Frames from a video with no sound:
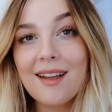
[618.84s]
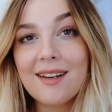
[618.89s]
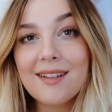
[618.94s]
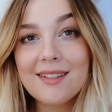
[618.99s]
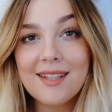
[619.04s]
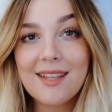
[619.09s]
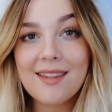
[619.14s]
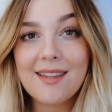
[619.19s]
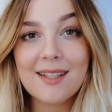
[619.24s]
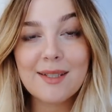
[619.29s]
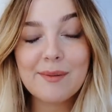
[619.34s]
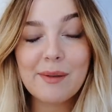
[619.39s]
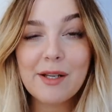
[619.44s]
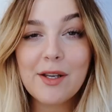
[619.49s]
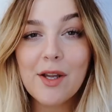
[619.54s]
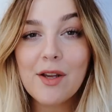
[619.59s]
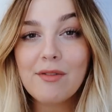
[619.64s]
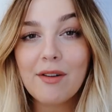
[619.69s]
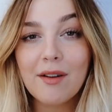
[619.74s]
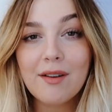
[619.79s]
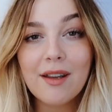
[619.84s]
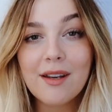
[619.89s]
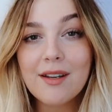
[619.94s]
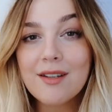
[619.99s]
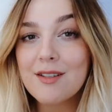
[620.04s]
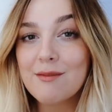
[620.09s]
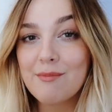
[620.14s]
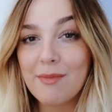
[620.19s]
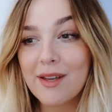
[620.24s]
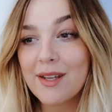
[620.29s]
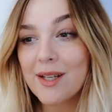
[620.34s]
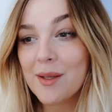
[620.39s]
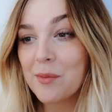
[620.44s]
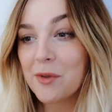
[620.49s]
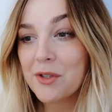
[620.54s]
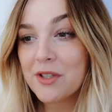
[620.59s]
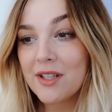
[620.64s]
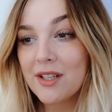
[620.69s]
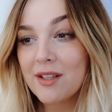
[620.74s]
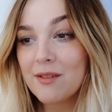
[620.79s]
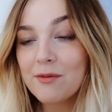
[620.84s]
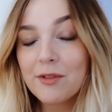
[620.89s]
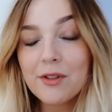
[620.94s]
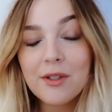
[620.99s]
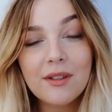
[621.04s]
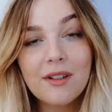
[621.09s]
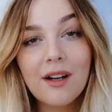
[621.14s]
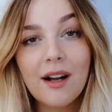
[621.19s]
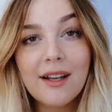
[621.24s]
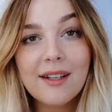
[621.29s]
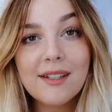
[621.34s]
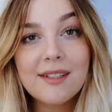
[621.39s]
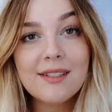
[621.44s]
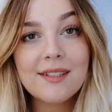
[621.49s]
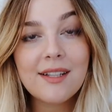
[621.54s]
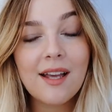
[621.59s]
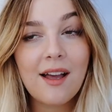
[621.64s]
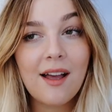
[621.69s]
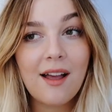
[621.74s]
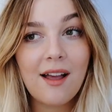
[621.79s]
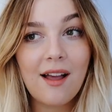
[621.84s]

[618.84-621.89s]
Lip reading: that is it. That's my no foundation makeup routine for you guys.